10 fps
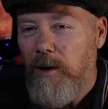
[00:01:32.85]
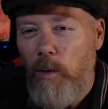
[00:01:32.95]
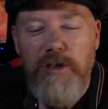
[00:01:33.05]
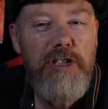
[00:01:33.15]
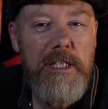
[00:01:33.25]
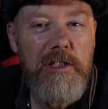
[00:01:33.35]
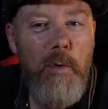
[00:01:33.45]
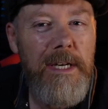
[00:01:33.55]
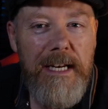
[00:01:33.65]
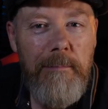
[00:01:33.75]
or does he just
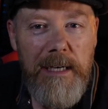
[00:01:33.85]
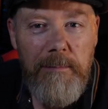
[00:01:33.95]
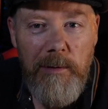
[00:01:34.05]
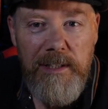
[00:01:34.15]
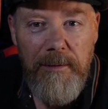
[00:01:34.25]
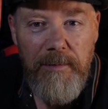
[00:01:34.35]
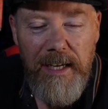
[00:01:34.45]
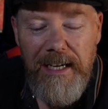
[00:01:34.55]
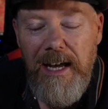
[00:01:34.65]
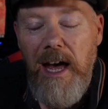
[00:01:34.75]
know a little bit about something?